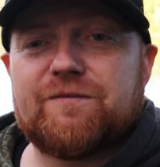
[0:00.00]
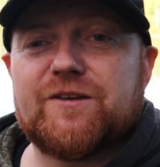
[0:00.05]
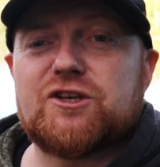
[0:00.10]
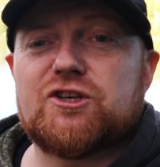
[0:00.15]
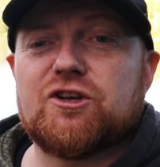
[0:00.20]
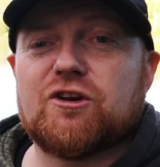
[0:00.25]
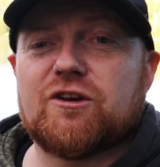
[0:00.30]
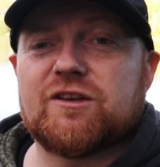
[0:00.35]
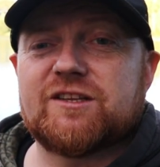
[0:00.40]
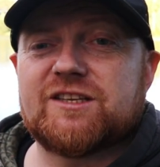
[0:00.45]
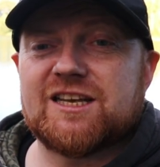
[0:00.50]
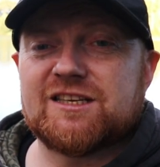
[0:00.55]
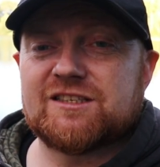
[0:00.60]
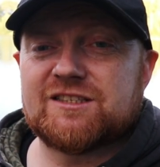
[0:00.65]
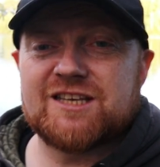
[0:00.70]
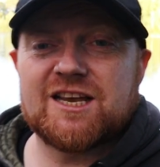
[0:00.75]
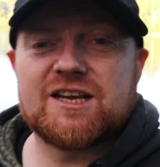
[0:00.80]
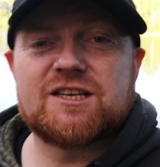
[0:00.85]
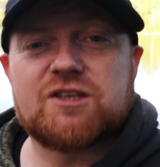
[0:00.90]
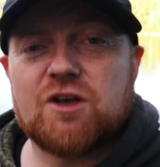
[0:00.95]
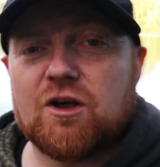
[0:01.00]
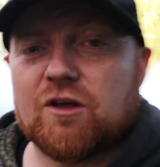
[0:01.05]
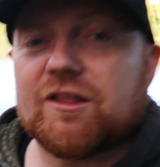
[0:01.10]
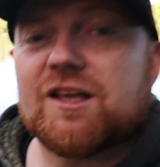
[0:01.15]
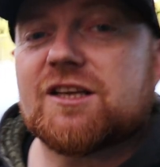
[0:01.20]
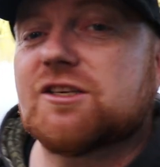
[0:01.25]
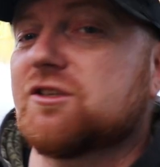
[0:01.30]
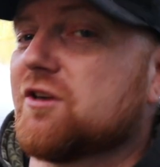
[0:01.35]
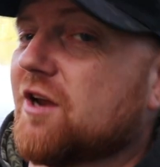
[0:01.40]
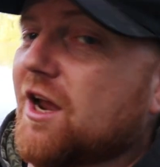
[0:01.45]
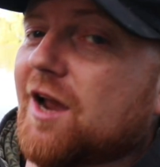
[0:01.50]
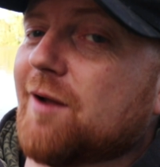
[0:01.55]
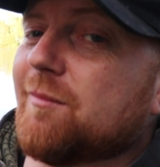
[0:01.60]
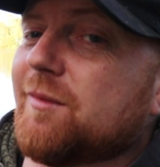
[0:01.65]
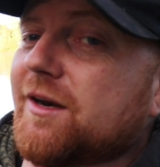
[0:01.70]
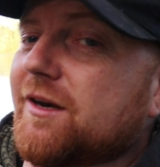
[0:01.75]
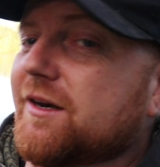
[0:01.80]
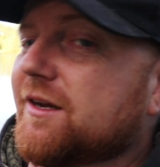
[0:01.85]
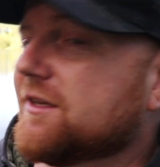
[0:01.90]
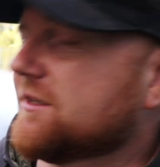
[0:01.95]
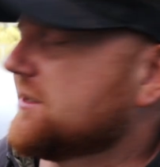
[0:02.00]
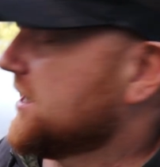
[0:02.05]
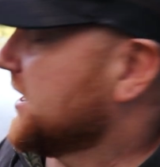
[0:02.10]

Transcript: Fishing on TikTok, that's not happening, I'll